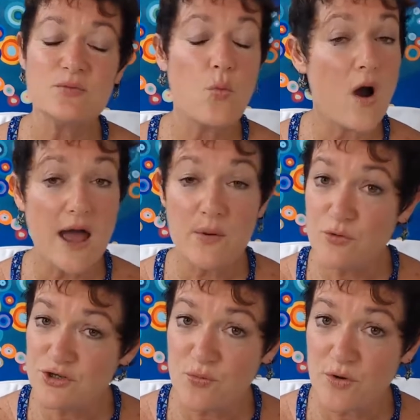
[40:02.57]
why
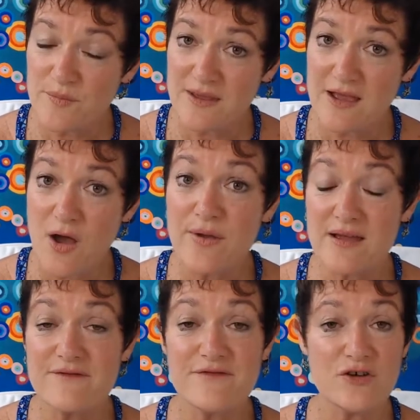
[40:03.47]
would you want to be going
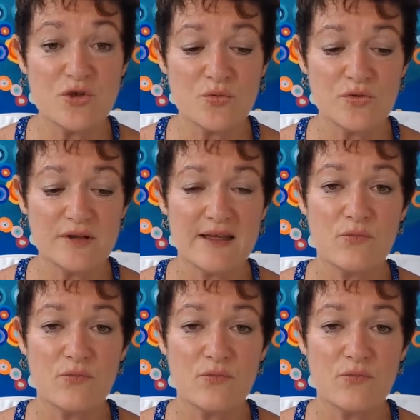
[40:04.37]
virtual?